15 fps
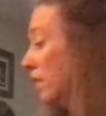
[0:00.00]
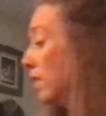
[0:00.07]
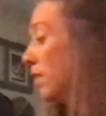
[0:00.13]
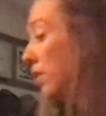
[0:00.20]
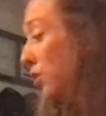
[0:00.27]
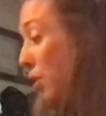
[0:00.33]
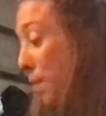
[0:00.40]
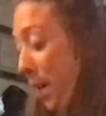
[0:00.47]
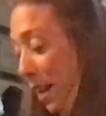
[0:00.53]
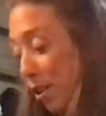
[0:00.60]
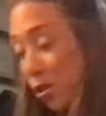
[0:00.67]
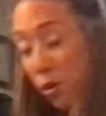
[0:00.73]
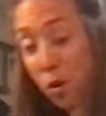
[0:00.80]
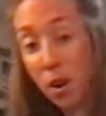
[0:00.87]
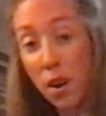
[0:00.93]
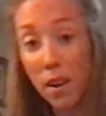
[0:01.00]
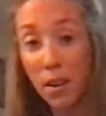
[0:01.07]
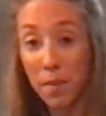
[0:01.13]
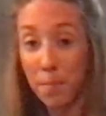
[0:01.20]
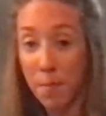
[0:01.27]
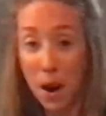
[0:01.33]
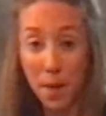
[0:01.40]
So make sure
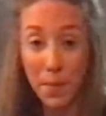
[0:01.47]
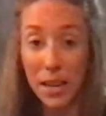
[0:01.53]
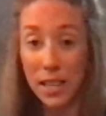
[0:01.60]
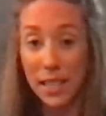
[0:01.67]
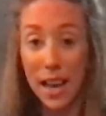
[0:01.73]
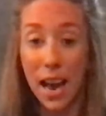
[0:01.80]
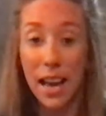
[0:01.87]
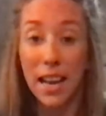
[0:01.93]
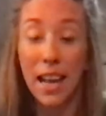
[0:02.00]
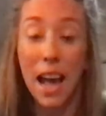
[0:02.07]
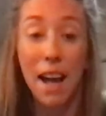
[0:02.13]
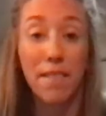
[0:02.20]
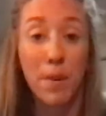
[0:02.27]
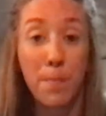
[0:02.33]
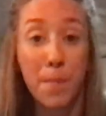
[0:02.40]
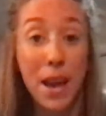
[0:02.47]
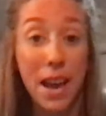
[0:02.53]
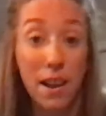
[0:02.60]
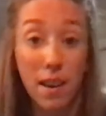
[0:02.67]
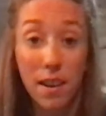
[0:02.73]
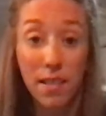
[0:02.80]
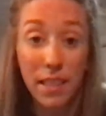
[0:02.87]
mommy and daddy have a mitt.
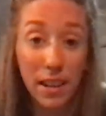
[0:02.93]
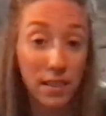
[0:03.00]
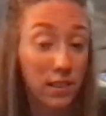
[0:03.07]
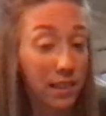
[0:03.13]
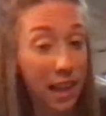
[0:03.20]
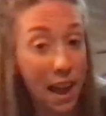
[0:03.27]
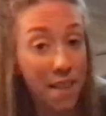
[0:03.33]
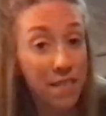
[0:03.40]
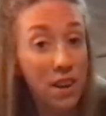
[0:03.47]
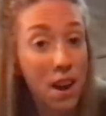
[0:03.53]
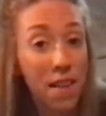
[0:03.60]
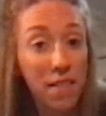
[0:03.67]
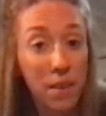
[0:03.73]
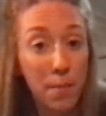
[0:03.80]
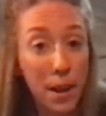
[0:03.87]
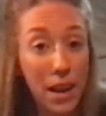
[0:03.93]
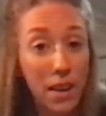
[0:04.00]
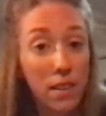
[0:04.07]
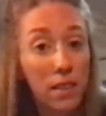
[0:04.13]
They have an oven mitt.